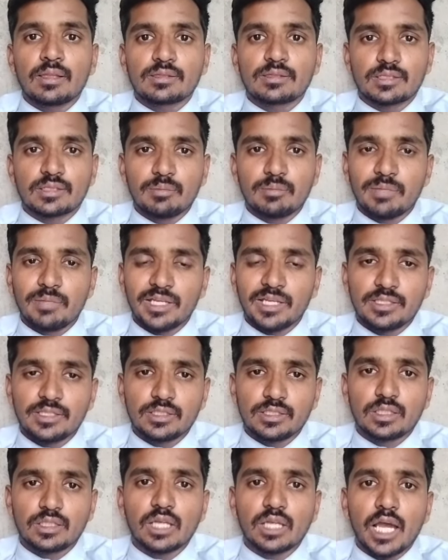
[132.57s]
some
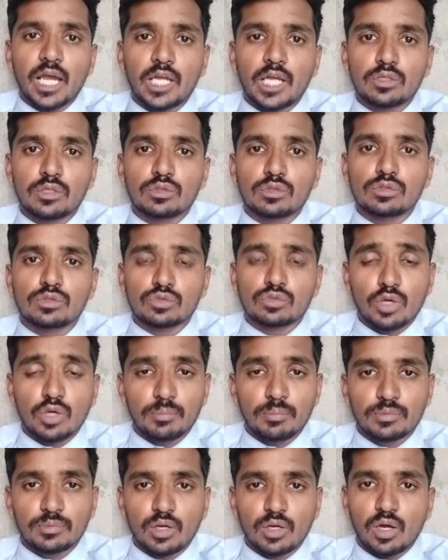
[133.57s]
managers are too
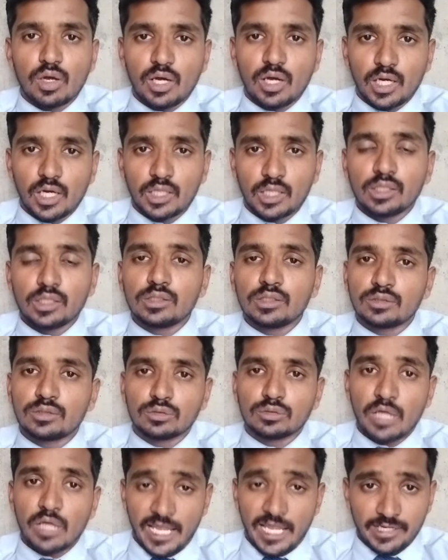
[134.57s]
soft or
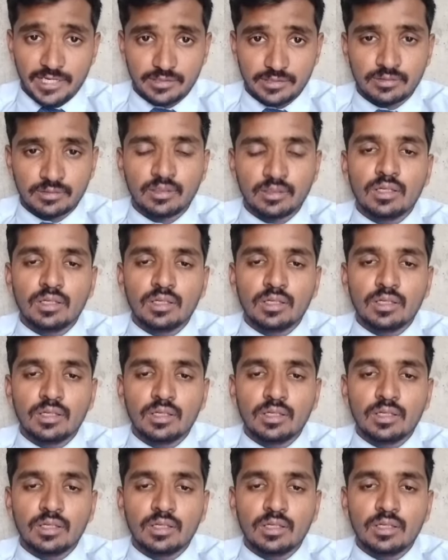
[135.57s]
too harsh.